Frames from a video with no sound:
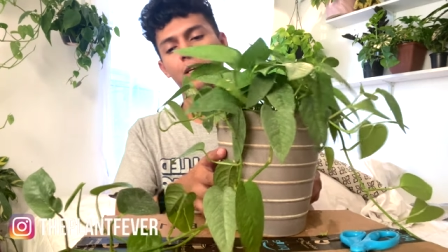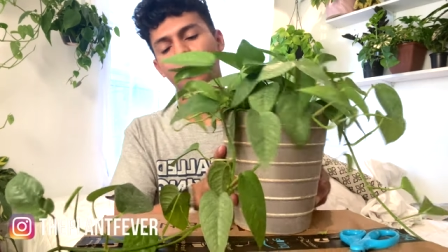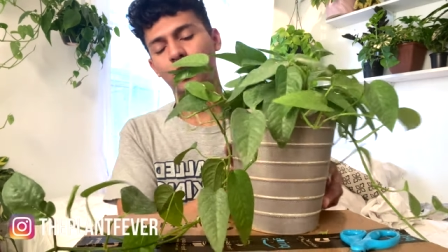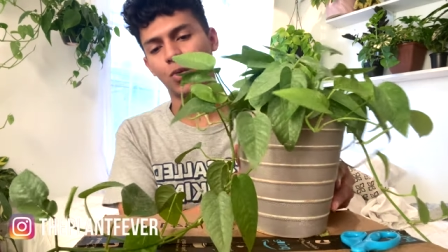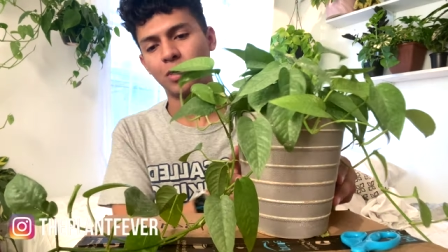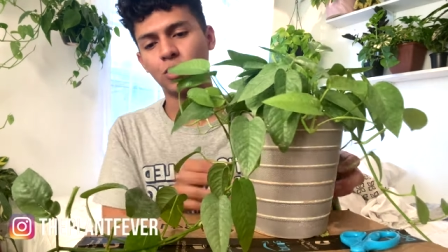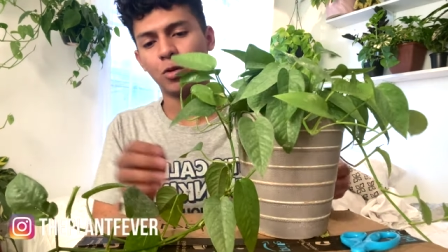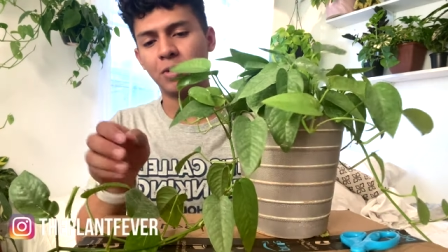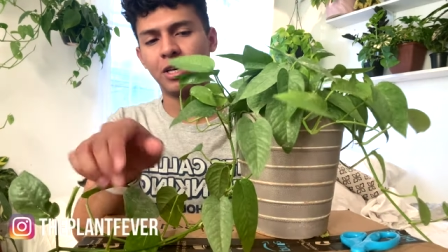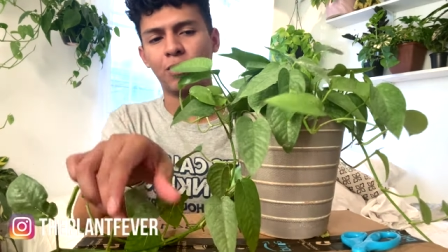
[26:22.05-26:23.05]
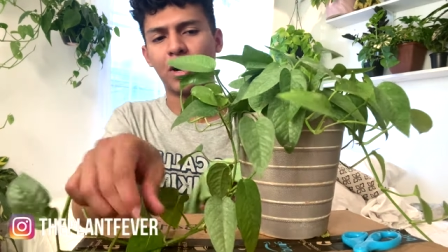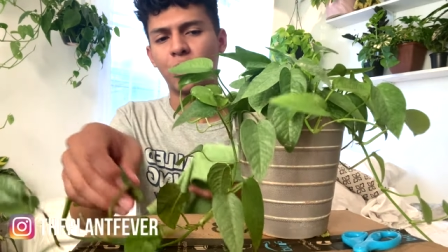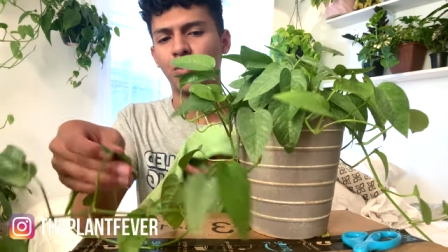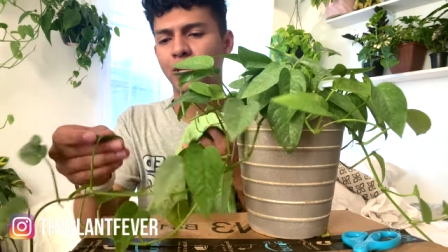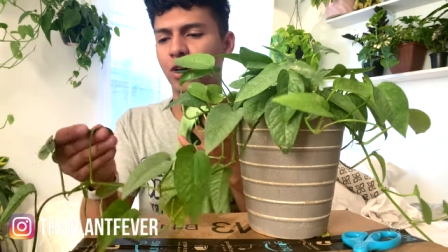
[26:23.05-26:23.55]
Someone told me, well, I don't
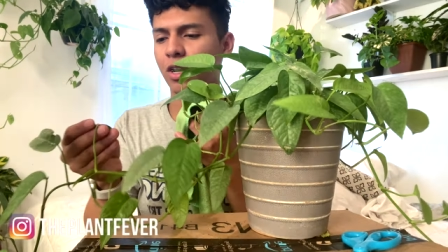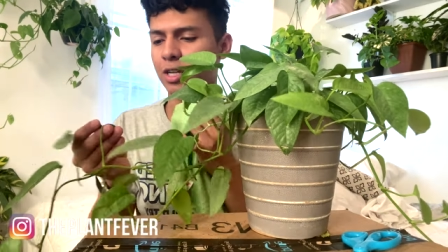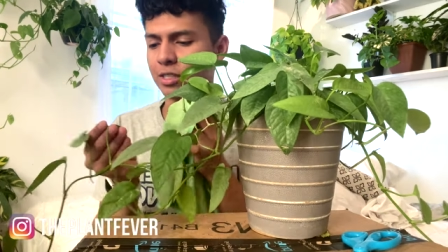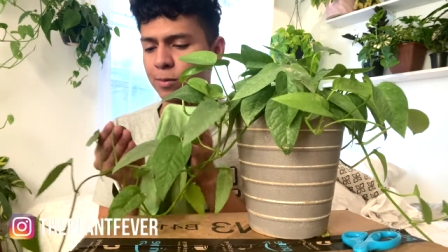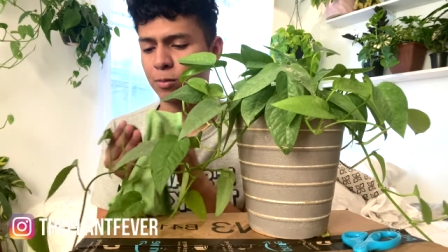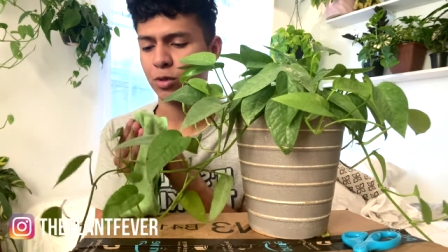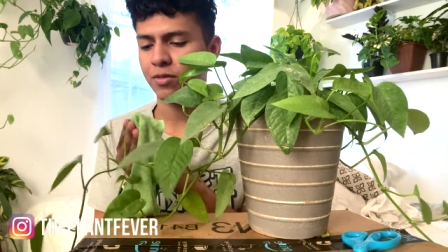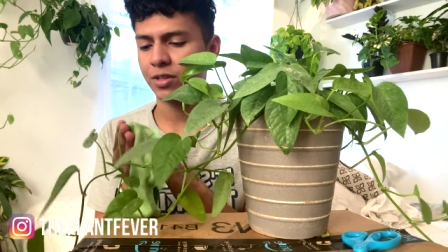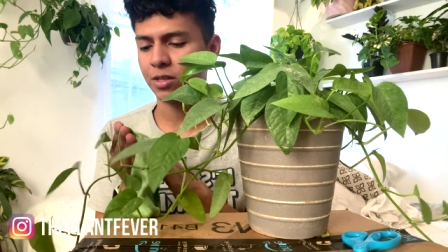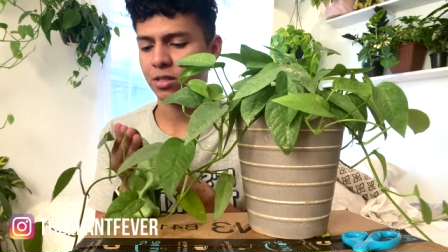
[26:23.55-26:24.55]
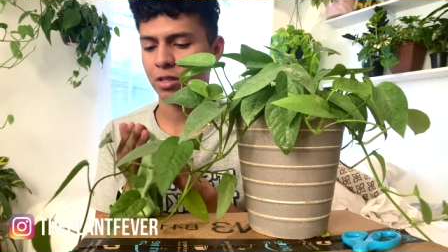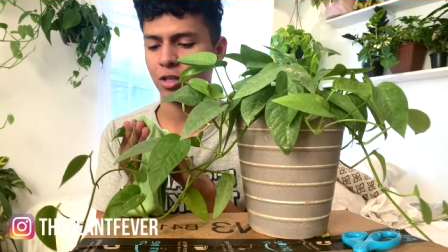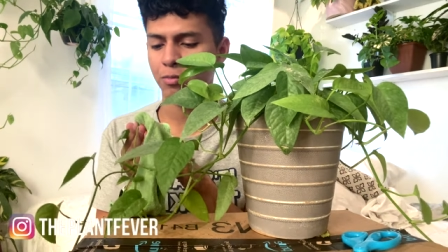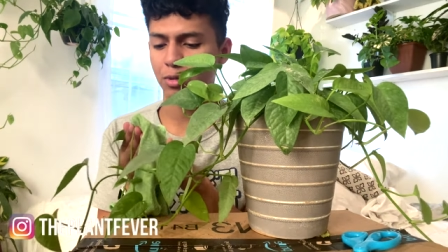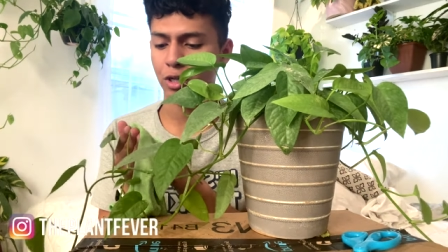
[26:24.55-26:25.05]
know why they call it Cebu blue if it doesn't
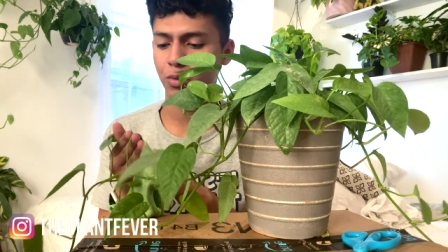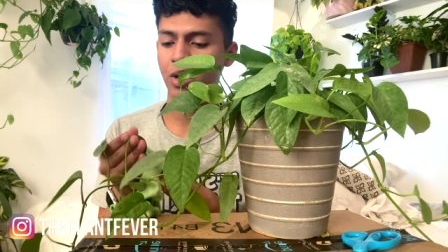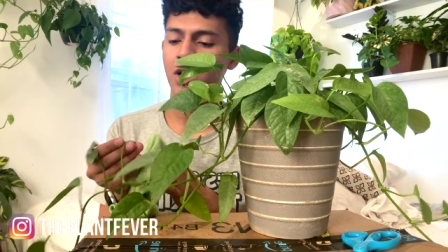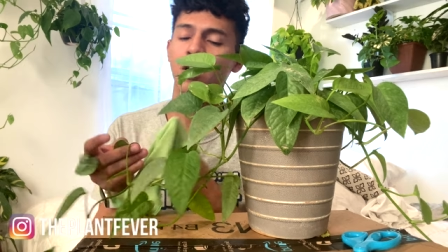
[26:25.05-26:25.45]
look blue.